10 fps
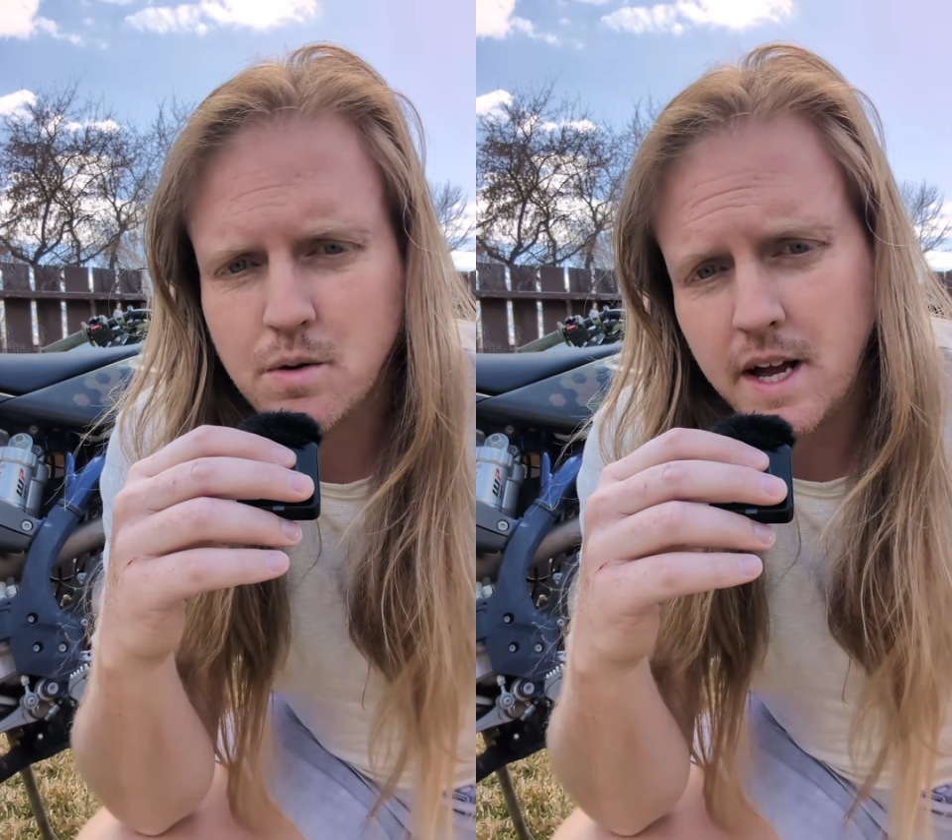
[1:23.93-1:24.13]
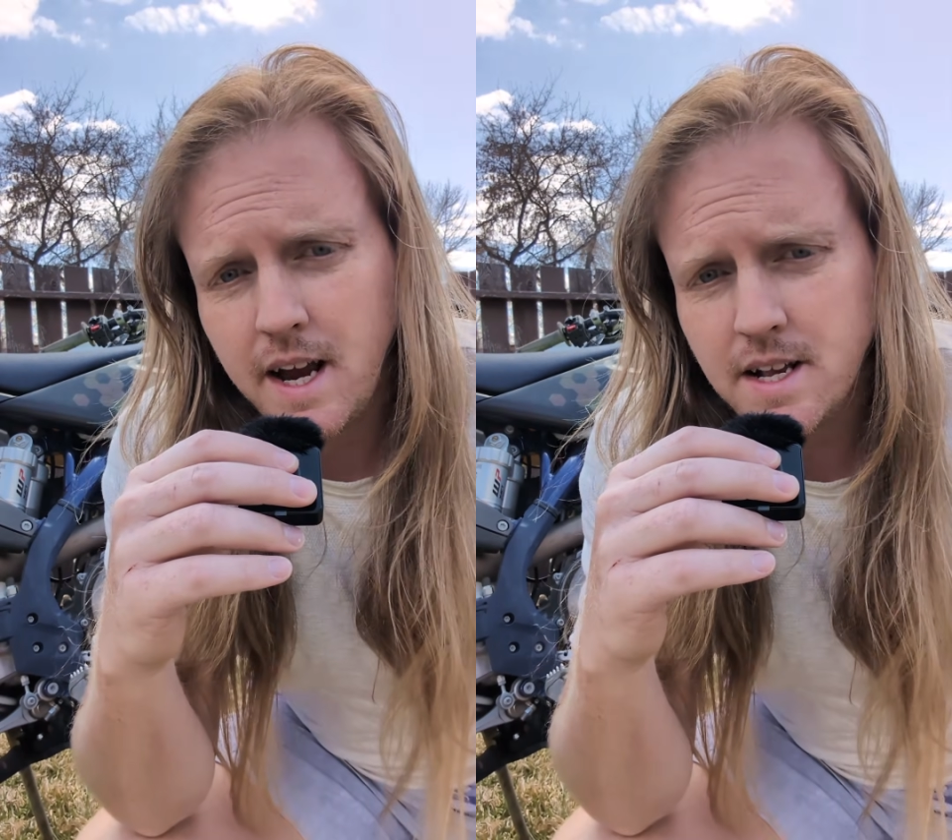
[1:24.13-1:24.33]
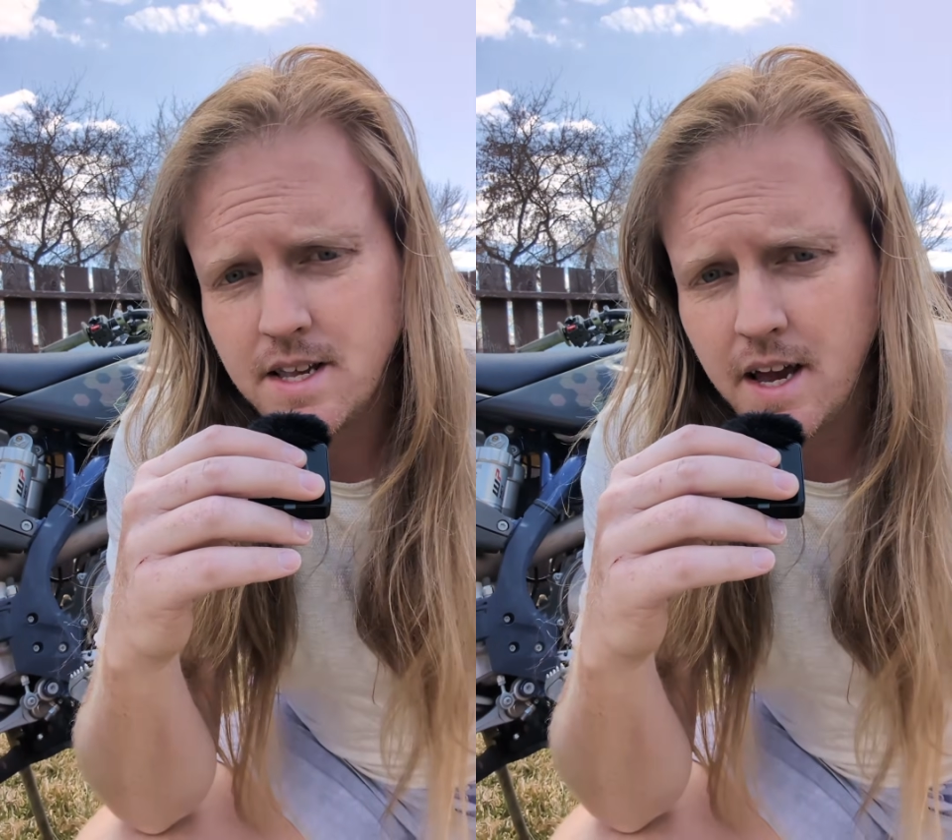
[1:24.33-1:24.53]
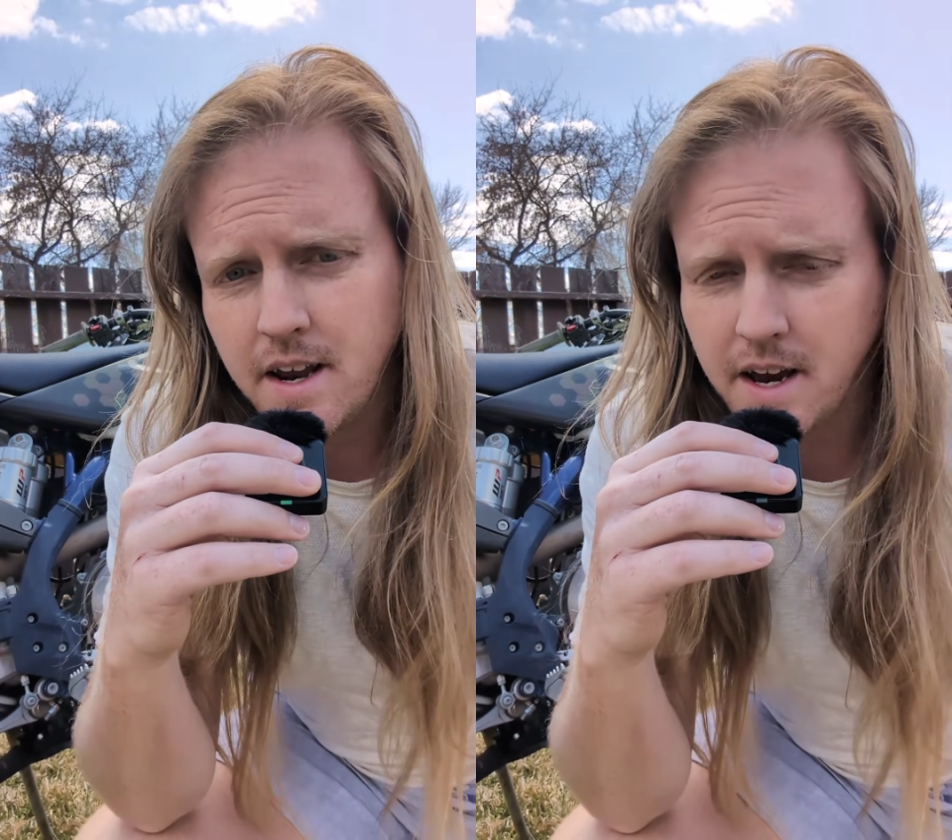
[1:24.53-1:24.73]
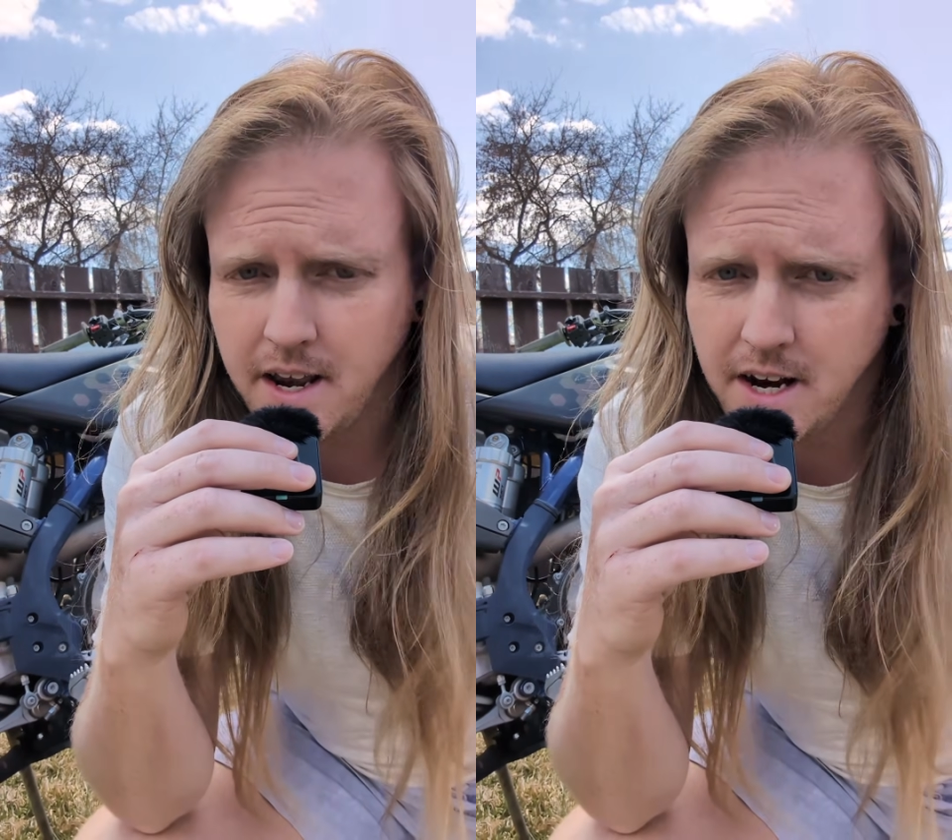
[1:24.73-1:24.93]
like I said,
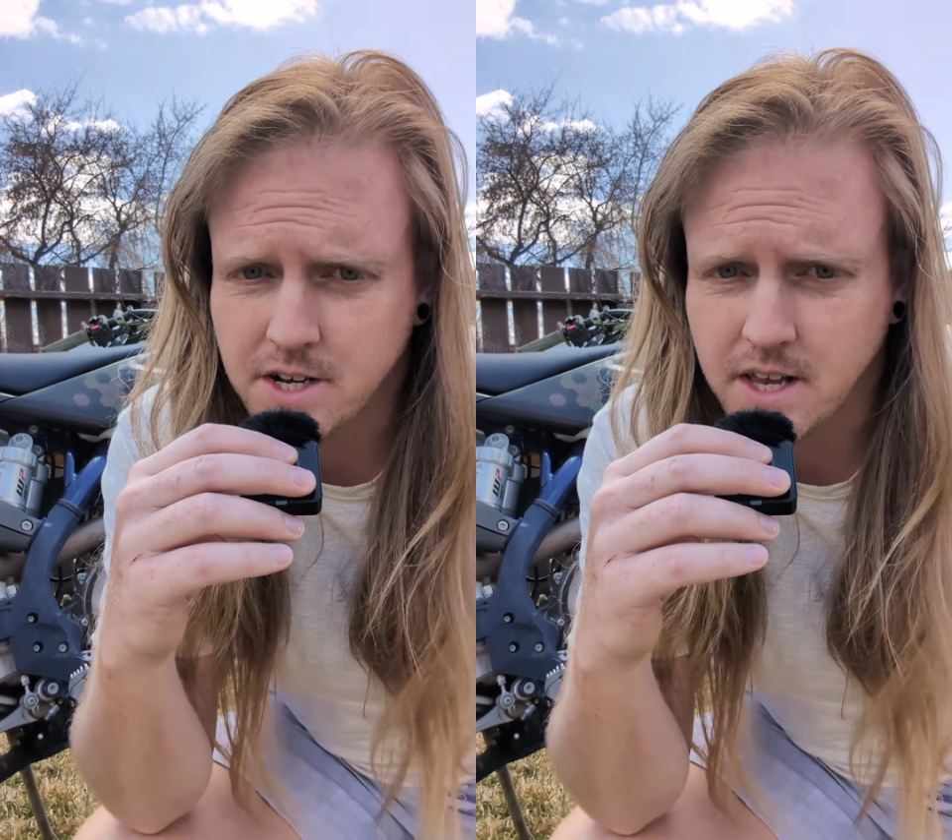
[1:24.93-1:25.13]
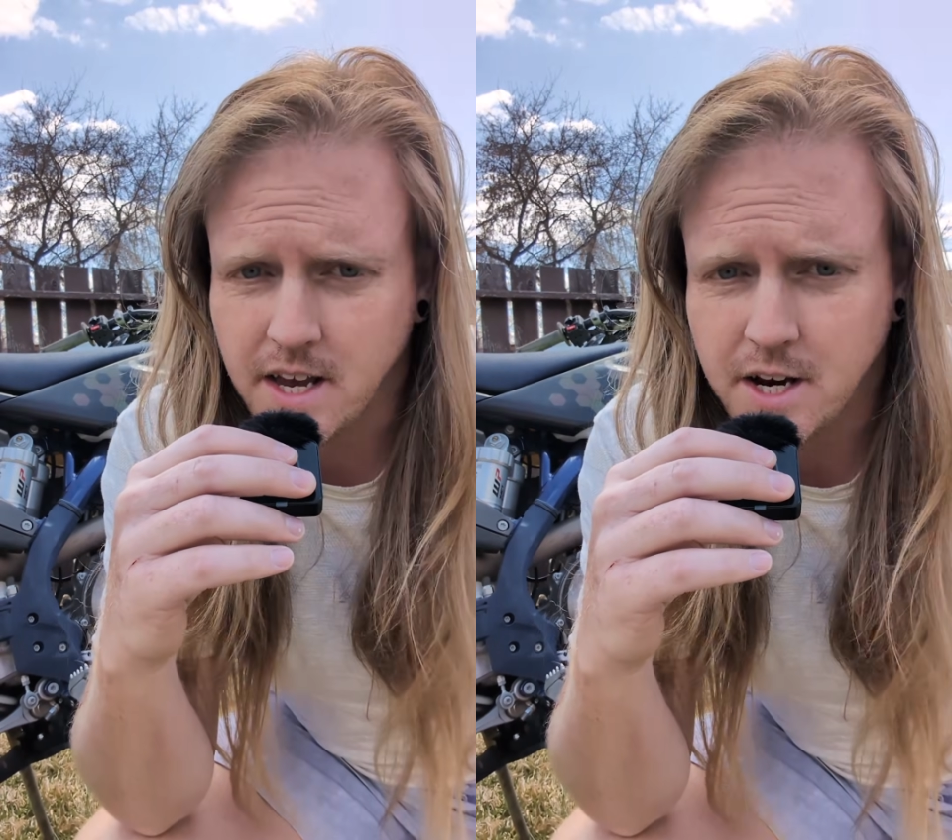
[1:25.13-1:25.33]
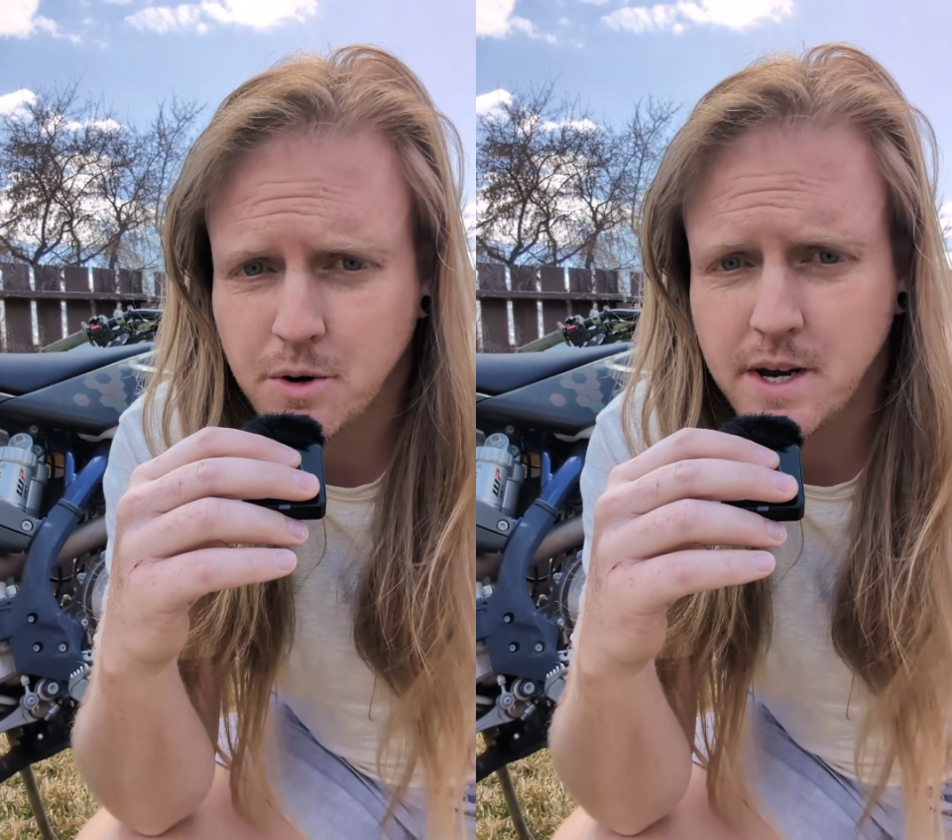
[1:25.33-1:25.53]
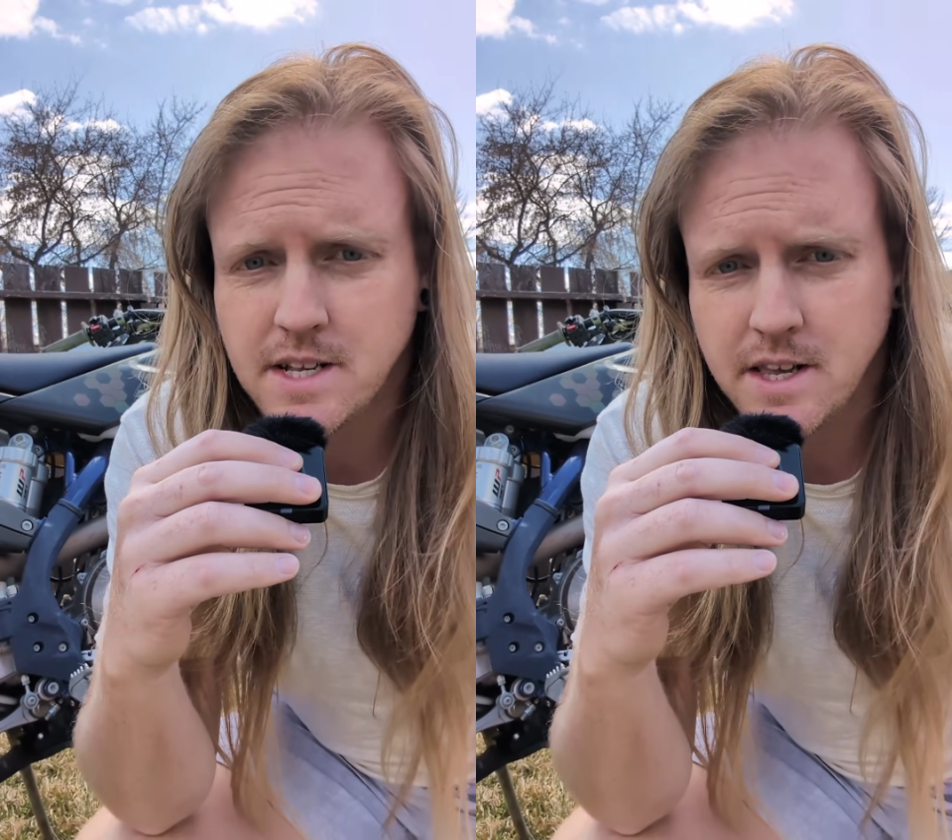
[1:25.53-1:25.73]
I could actually increase